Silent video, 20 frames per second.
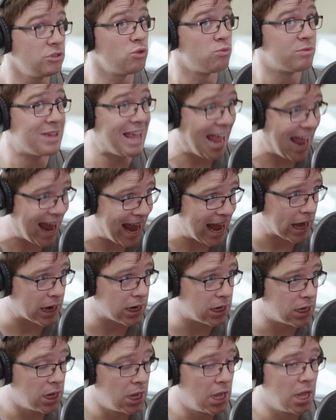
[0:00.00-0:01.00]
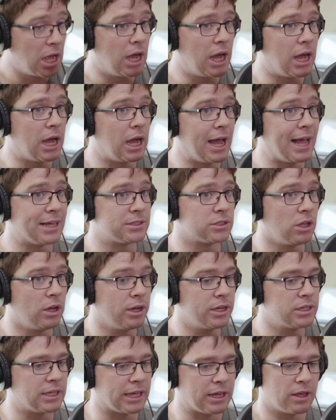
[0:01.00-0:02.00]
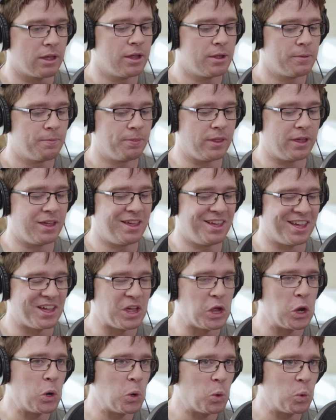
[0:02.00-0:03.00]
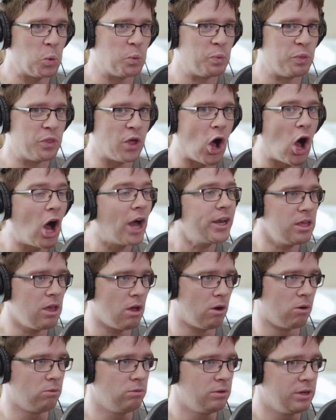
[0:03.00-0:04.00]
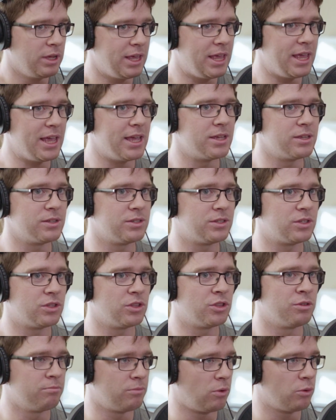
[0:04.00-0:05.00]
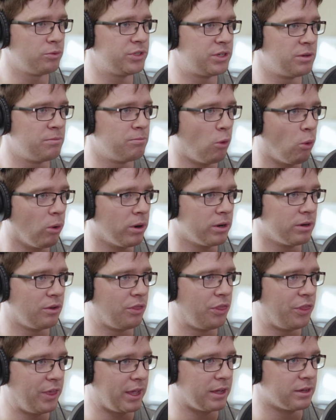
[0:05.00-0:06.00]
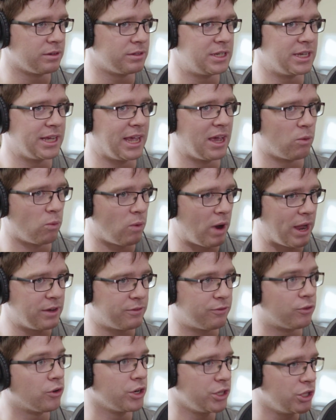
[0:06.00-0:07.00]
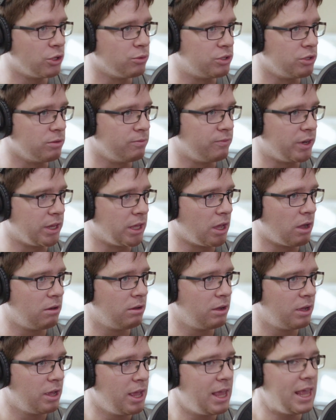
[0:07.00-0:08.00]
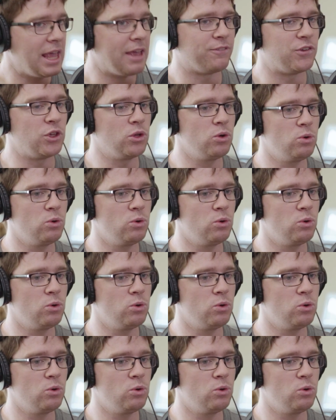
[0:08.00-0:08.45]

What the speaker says: You can. As long as, like, audio is the most important thing to get right for a YouTube video. If